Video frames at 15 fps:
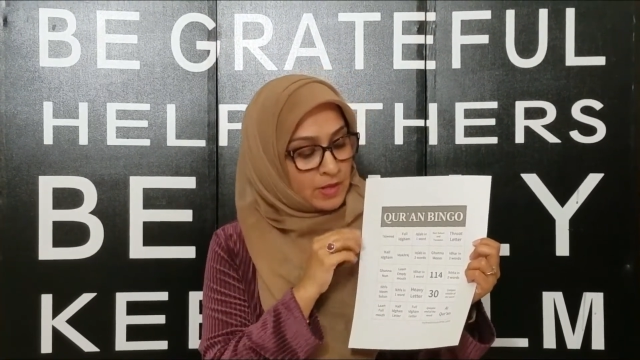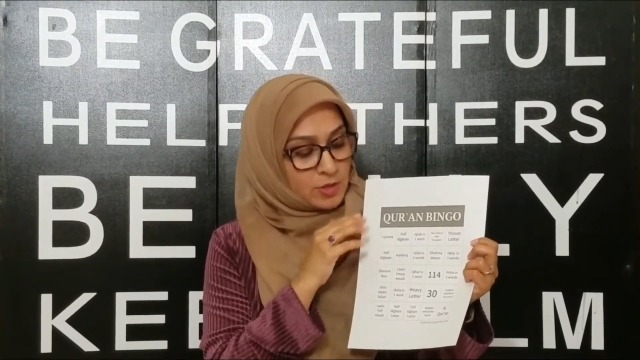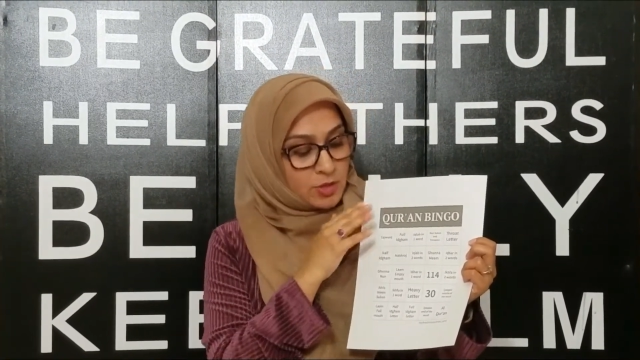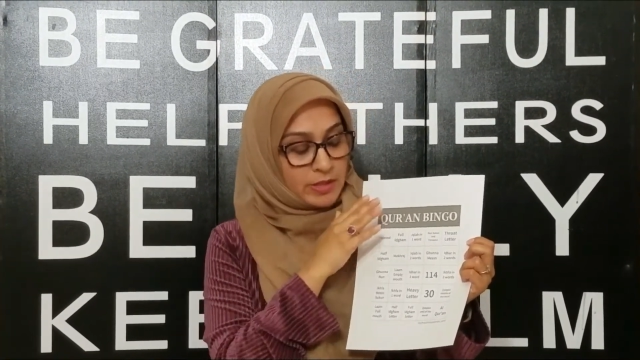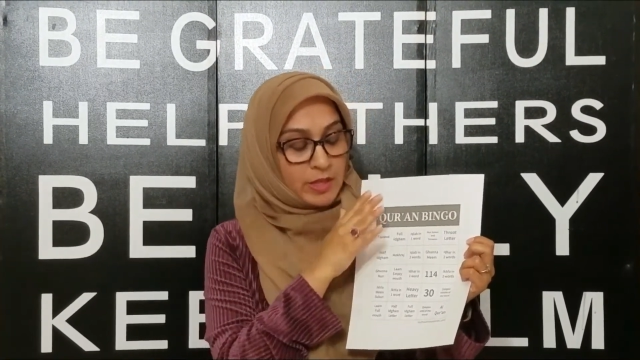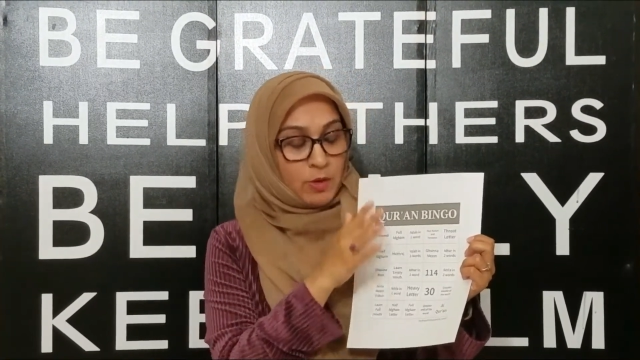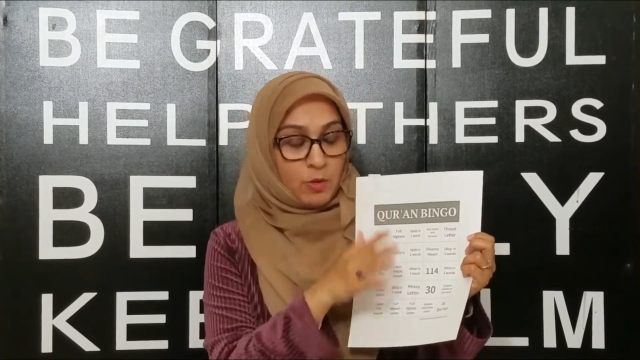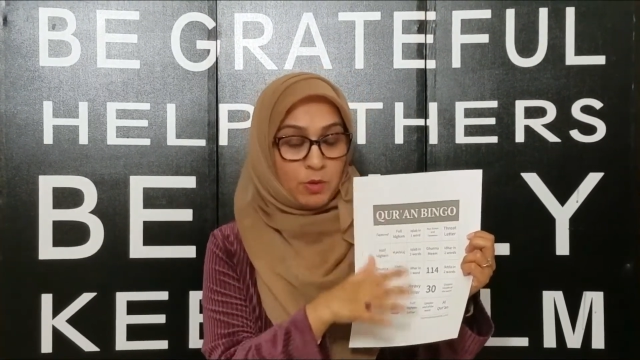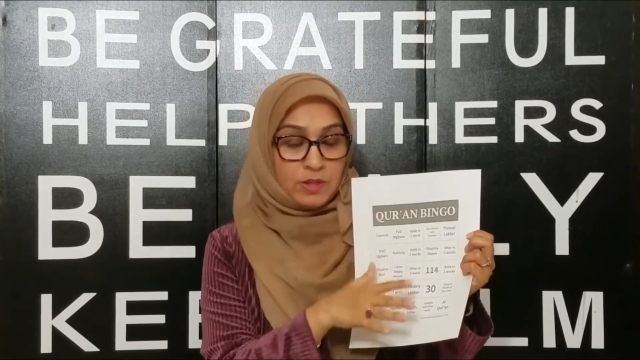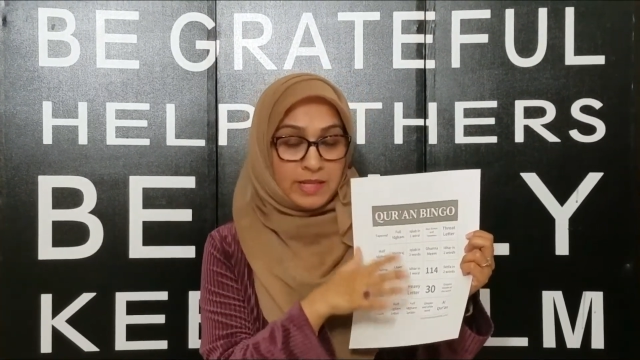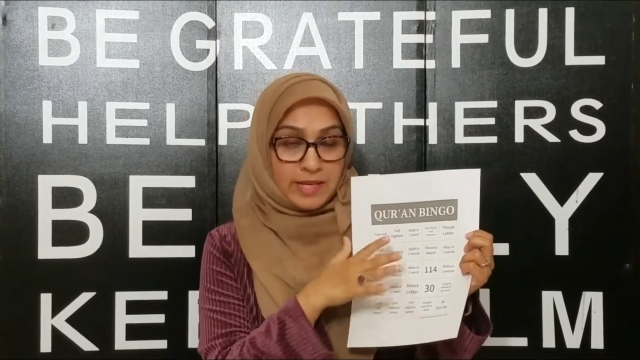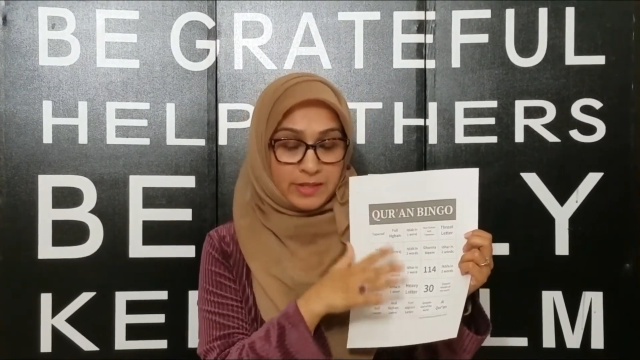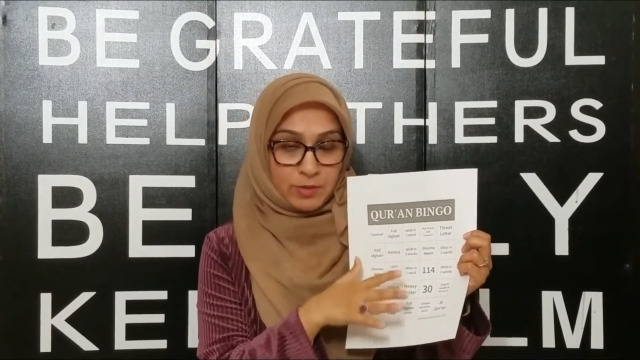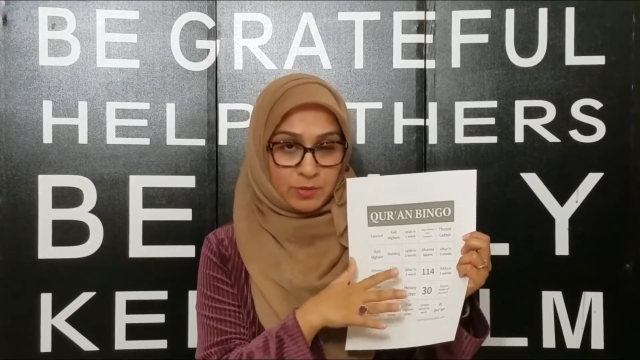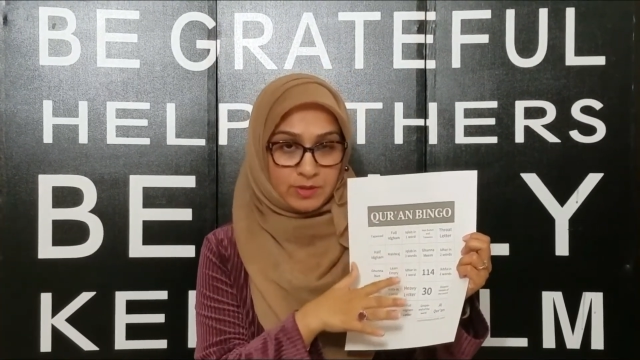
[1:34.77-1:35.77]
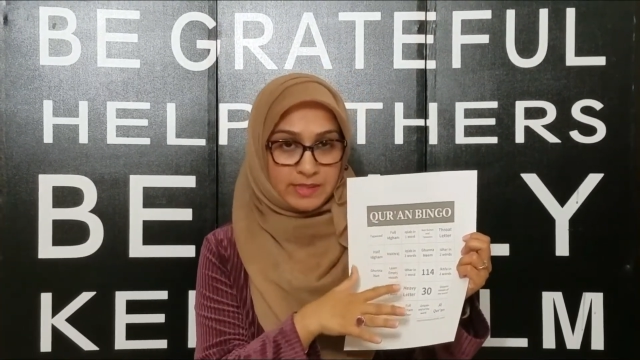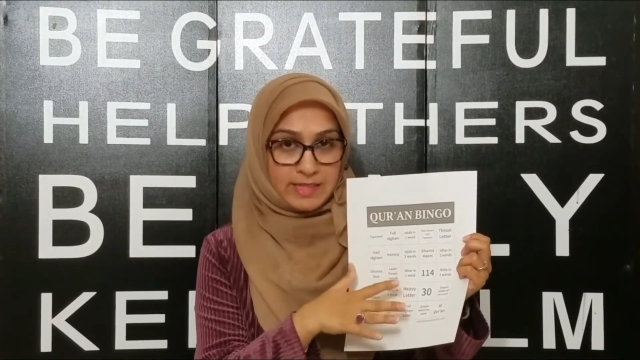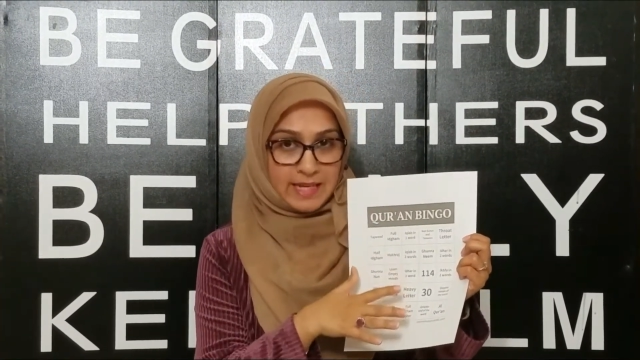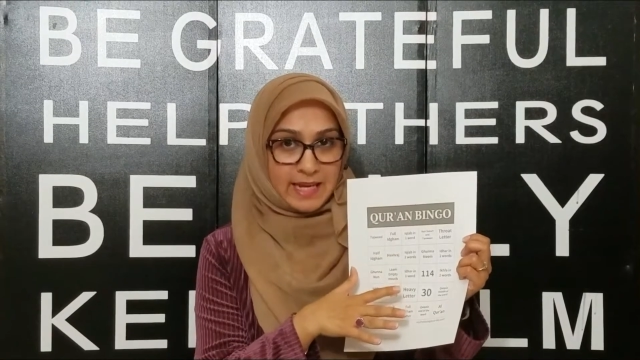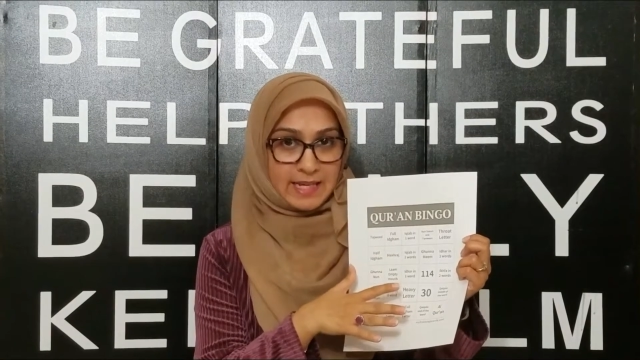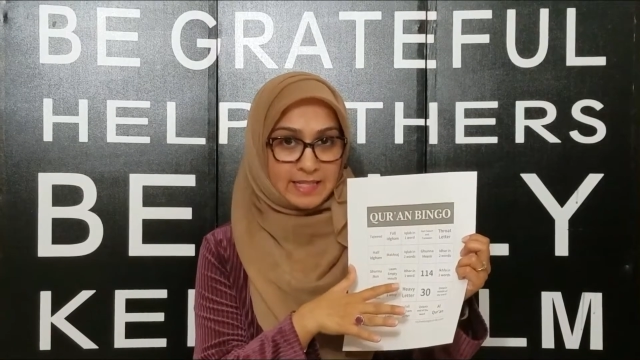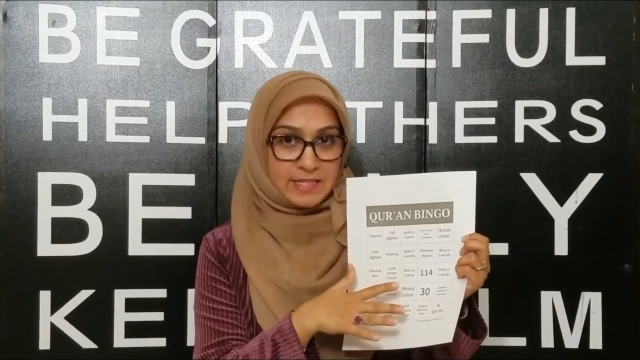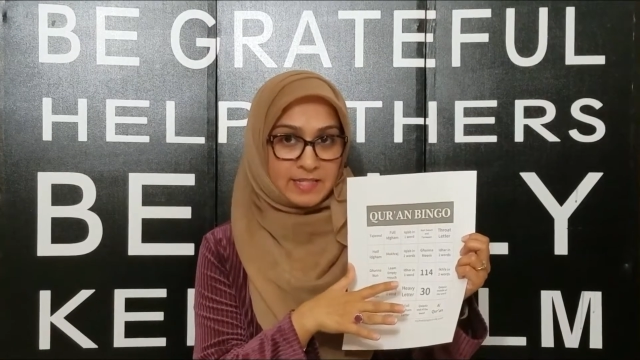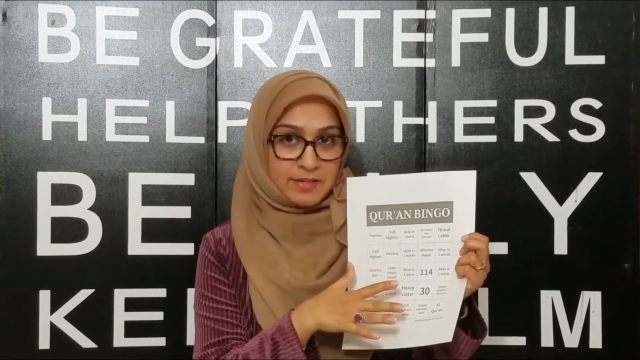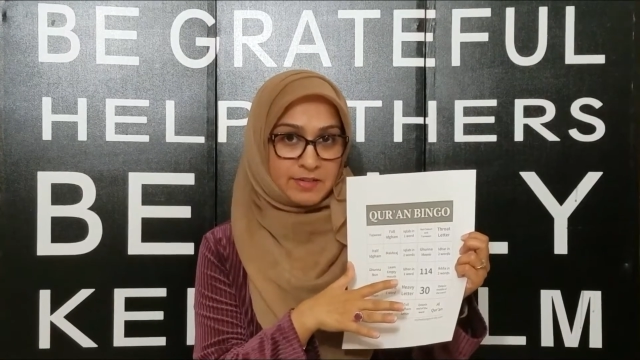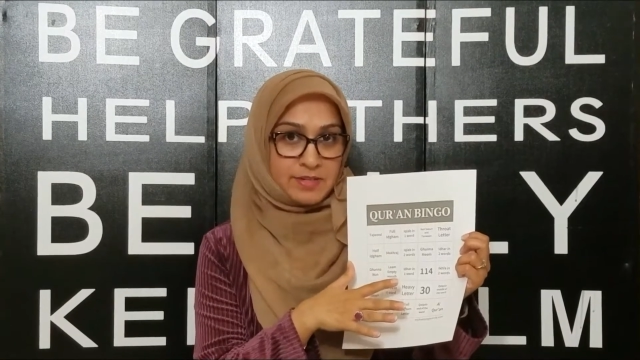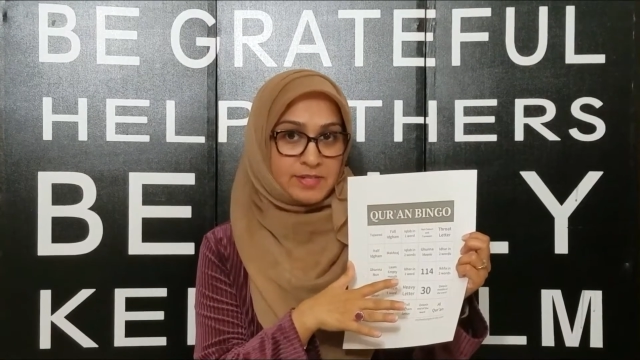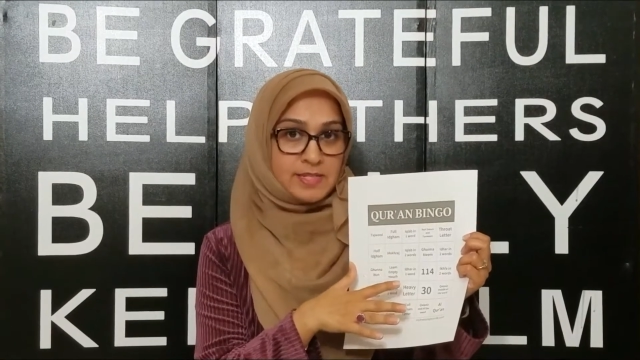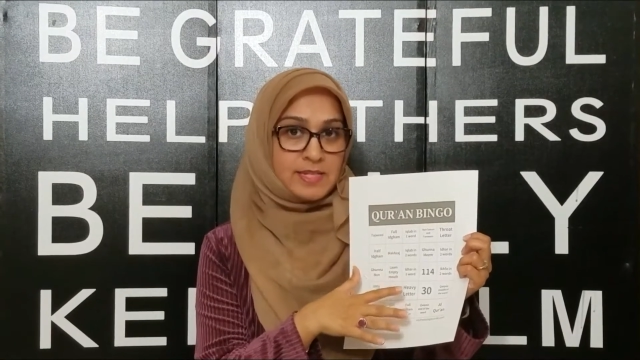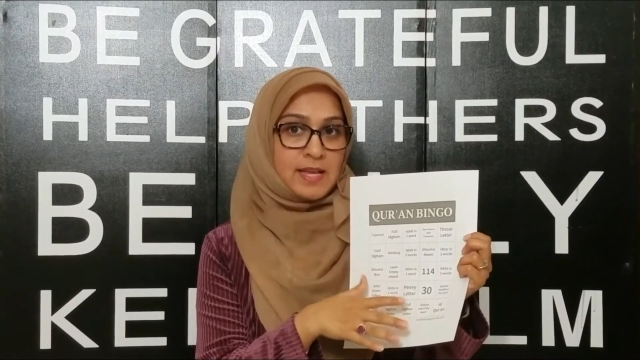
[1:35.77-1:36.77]
So they all had all the
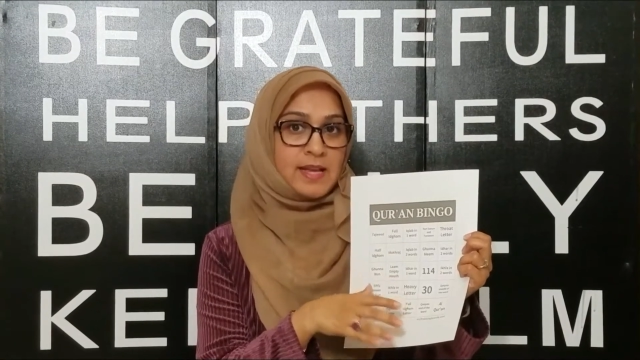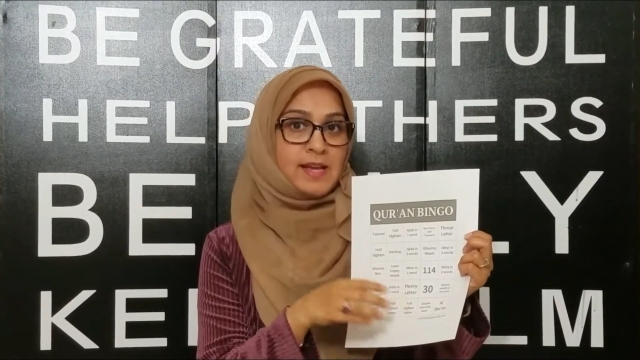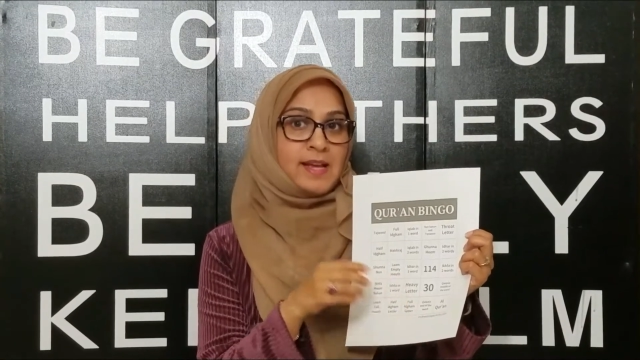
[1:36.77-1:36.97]
answers,